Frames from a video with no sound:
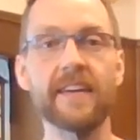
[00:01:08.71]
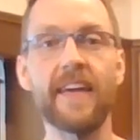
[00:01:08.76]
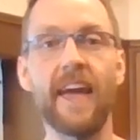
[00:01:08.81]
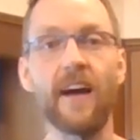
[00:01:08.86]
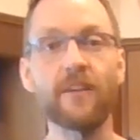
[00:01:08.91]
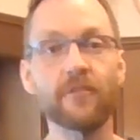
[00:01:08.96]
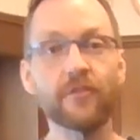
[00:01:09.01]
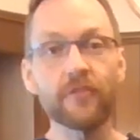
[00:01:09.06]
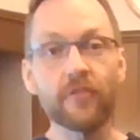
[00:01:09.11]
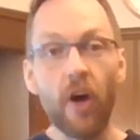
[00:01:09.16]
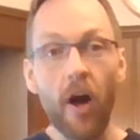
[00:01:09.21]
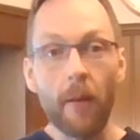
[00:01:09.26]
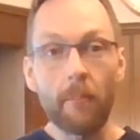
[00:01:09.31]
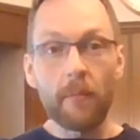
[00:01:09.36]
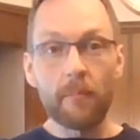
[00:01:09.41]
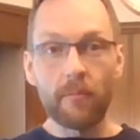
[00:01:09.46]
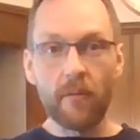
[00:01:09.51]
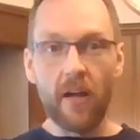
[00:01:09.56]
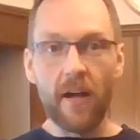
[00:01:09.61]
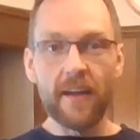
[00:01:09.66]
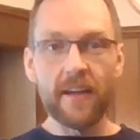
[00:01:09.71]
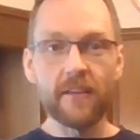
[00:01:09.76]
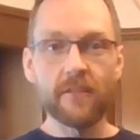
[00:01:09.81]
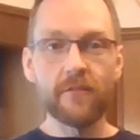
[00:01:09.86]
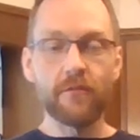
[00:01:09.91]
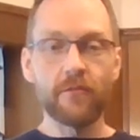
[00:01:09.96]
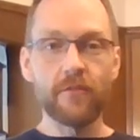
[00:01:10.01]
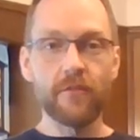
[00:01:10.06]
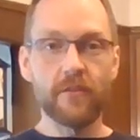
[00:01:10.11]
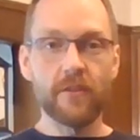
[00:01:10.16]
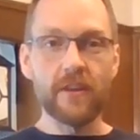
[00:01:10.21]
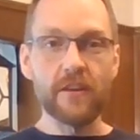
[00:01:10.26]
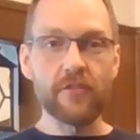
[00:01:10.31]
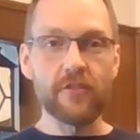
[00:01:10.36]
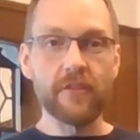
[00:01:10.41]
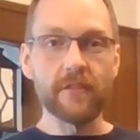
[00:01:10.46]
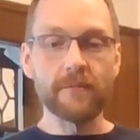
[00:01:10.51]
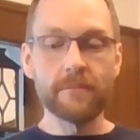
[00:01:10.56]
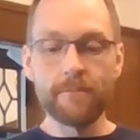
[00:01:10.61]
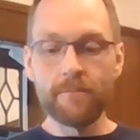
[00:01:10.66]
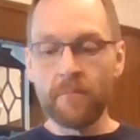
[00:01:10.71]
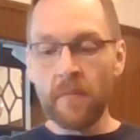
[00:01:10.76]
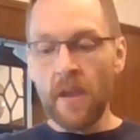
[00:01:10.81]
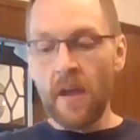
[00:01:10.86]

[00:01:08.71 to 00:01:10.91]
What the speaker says: countertop appliance for your kitchen.